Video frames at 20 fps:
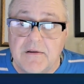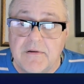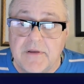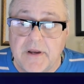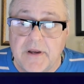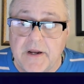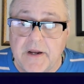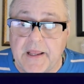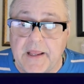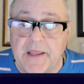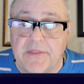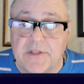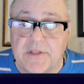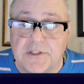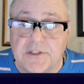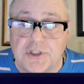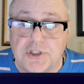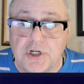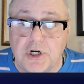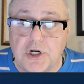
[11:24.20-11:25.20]
Okay, the
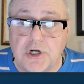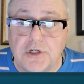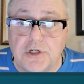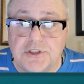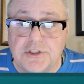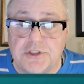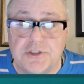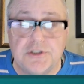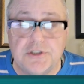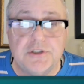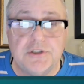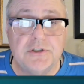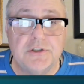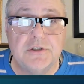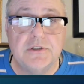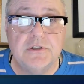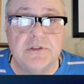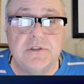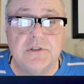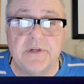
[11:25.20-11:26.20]

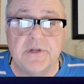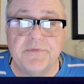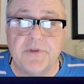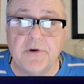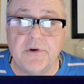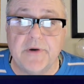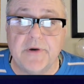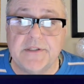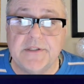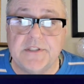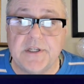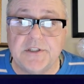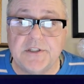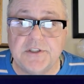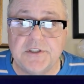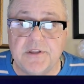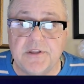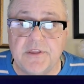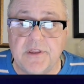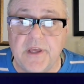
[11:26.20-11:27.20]
church, if there is
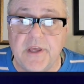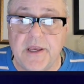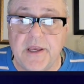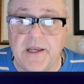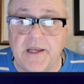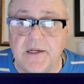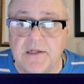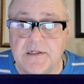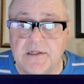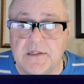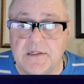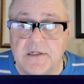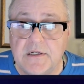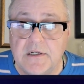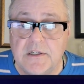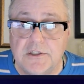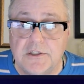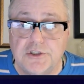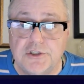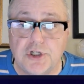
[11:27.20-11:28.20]
such a thing,
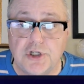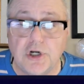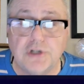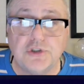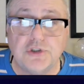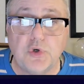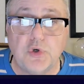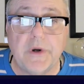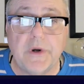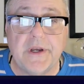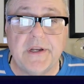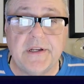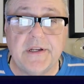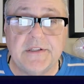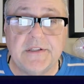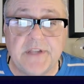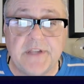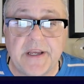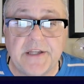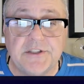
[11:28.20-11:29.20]
church
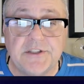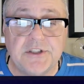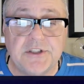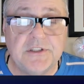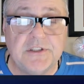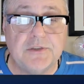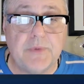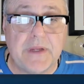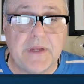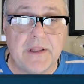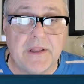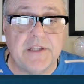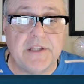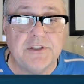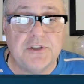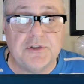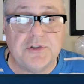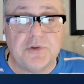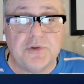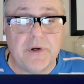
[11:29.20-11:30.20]
organizations,
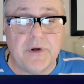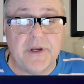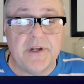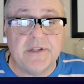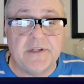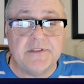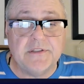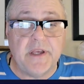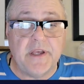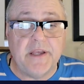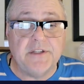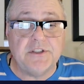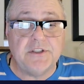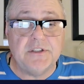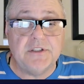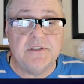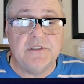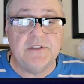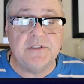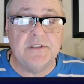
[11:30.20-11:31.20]
religious
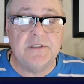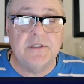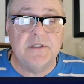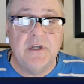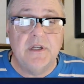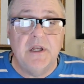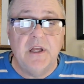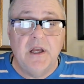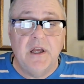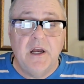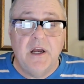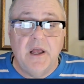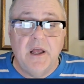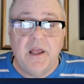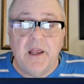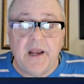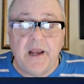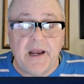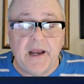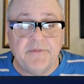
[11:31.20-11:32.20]
organizations,
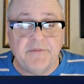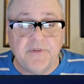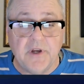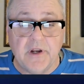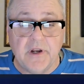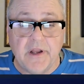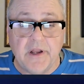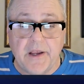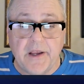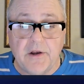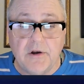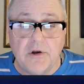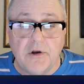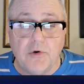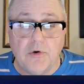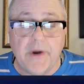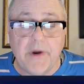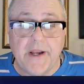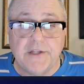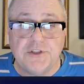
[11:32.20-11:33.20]
have done a
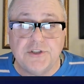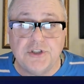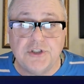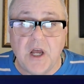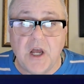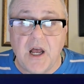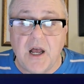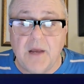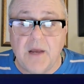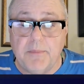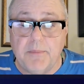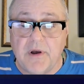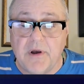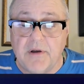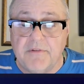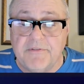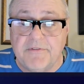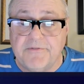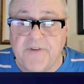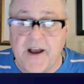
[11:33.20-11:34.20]
great job
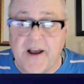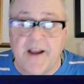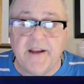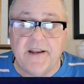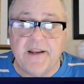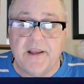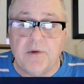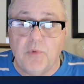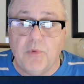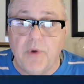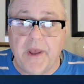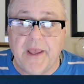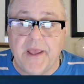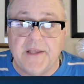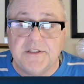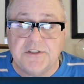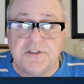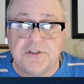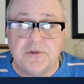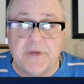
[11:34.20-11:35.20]
of finding
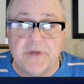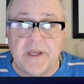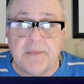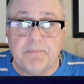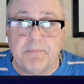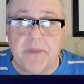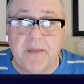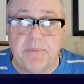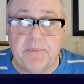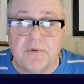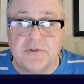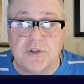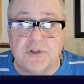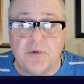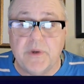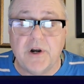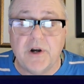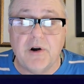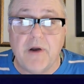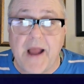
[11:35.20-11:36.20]
ways to get people
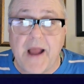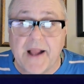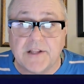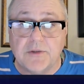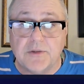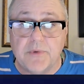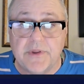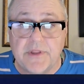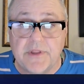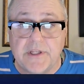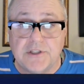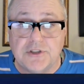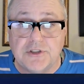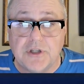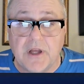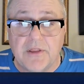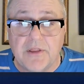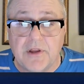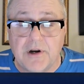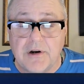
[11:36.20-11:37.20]
to interact with each
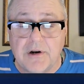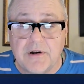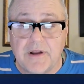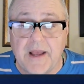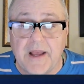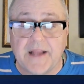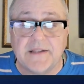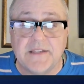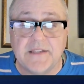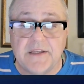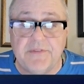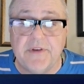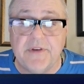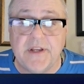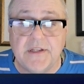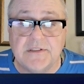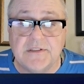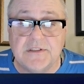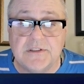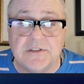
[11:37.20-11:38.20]
other,
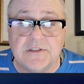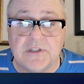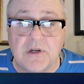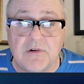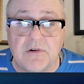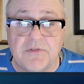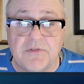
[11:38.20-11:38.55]
activities and so